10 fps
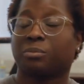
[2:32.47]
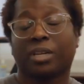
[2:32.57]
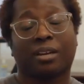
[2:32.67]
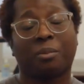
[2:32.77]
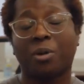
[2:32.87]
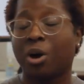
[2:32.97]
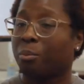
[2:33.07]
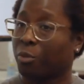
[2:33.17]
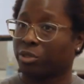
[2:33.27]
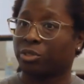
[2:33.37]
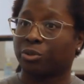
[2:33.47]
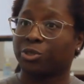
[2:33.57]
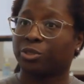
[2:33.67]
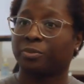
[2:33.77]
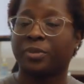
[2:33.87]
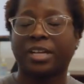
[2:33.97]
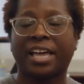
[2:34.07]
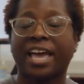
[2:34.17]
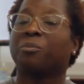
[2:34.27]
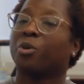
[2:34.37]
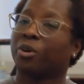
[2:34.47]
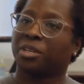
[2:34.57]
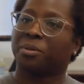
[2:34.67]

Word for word: to become more social and more